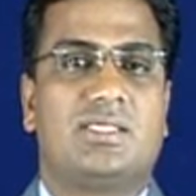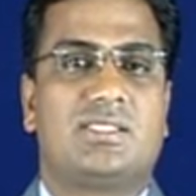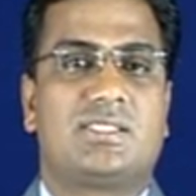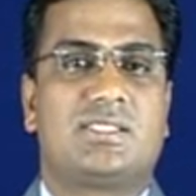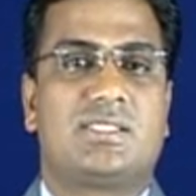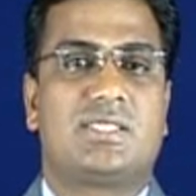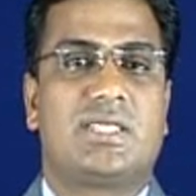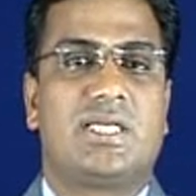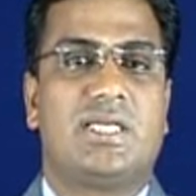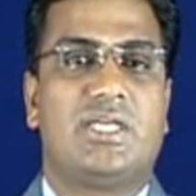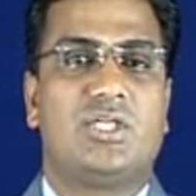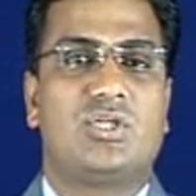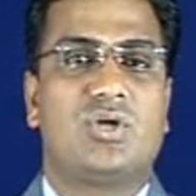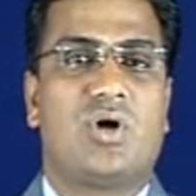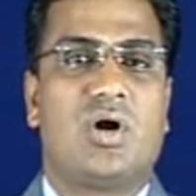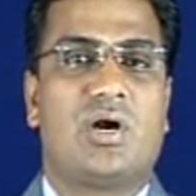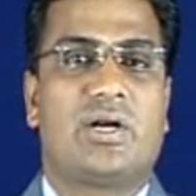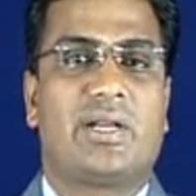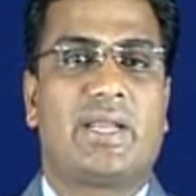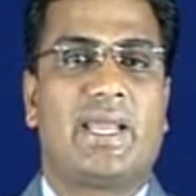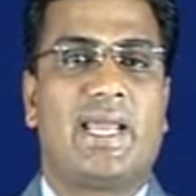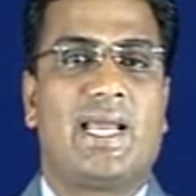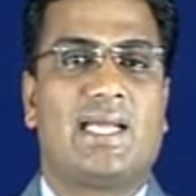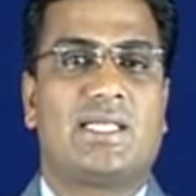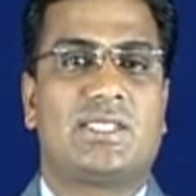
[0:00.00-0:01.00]

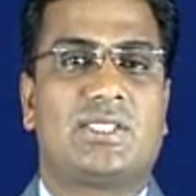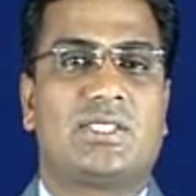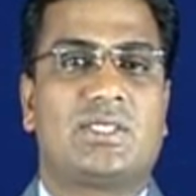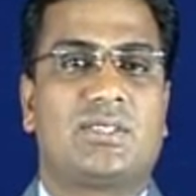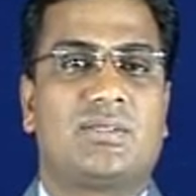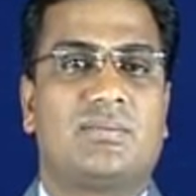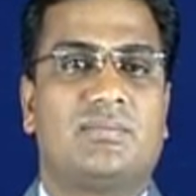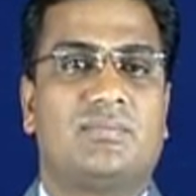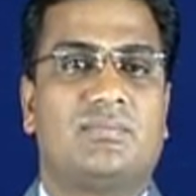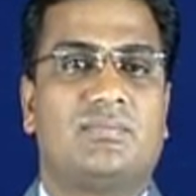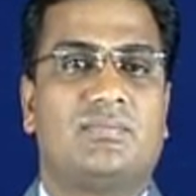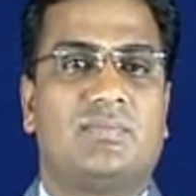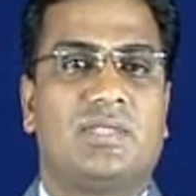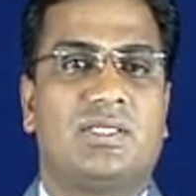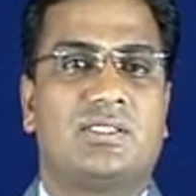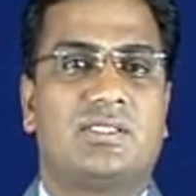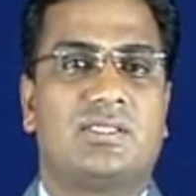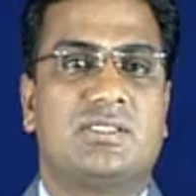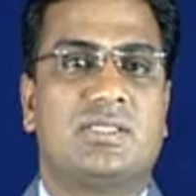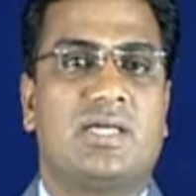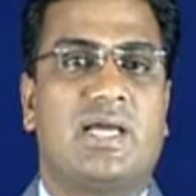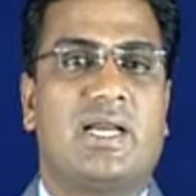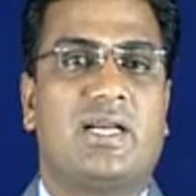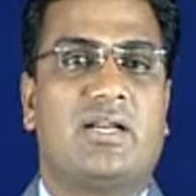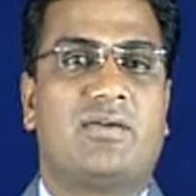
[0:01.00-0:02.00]
String.h,
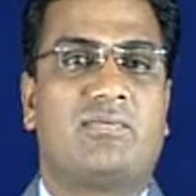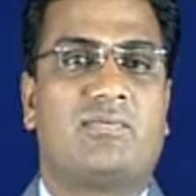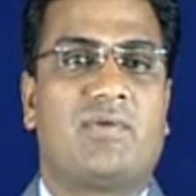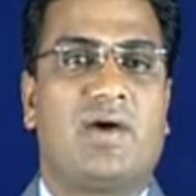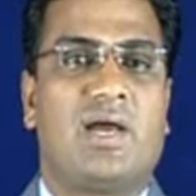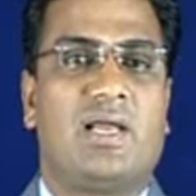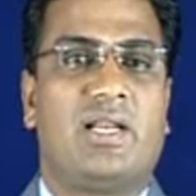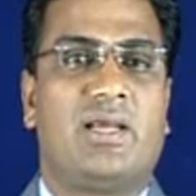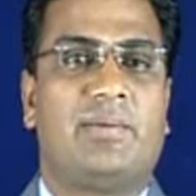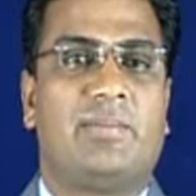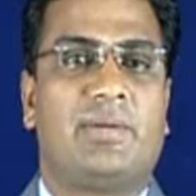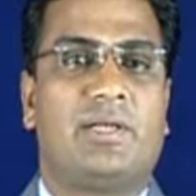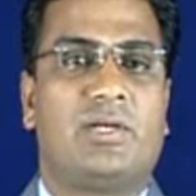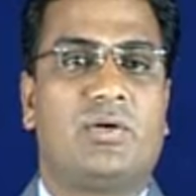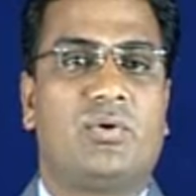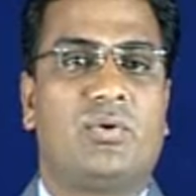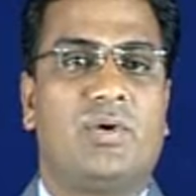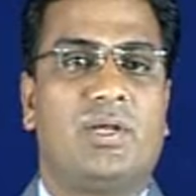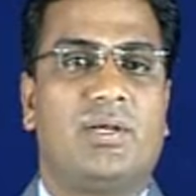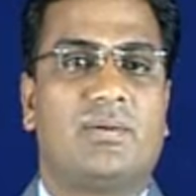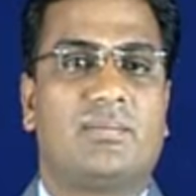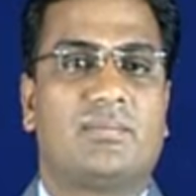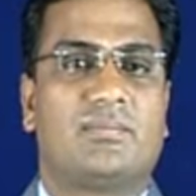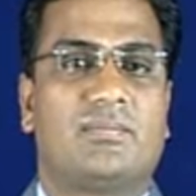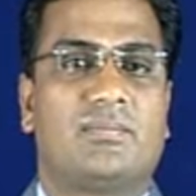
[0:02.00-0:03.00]
this is the header file I am
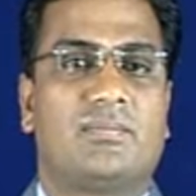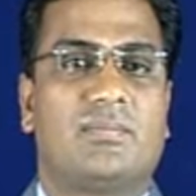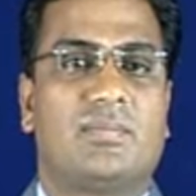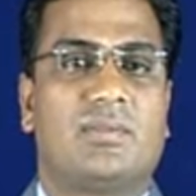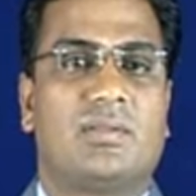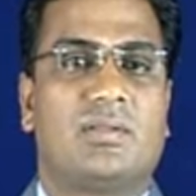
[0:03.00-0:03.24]
including.